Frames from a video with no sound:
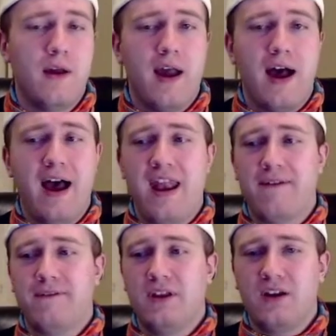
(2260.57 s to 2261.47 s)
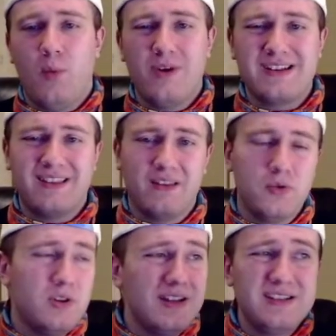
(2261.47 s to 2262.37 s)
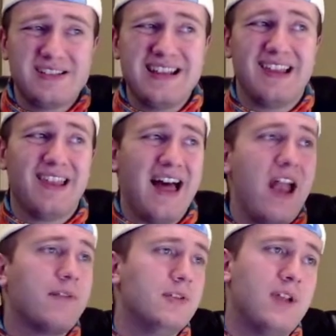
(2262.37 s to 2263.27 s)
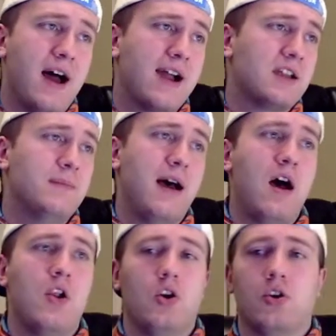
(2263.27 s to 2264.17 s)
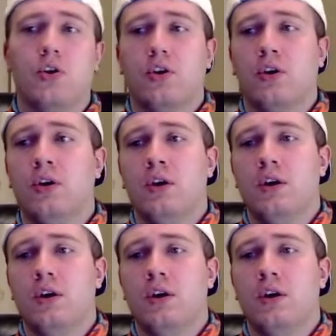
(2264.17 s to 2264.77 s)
And I feel like you did see a lot of her talking about her,